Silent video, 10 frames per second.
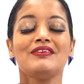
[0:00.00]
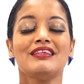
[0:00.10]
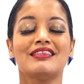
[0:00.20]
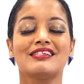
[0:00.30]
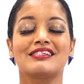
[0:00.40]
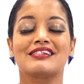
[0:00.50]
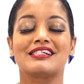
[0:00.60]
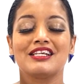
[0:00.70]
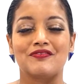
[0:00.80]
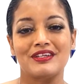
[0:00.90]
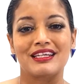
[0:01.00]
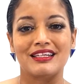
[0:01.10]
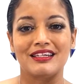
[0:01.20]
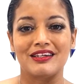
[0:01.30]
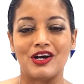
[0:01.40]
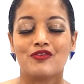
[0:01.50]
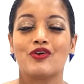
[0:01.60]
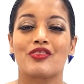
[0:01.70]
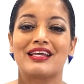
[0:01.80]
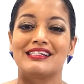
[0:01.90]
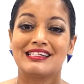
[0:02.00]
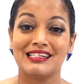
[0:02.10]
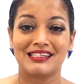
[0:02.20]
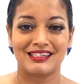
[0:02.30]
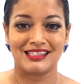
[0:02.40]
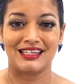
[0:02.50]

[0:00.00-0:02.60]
the Certificate of Authenticity.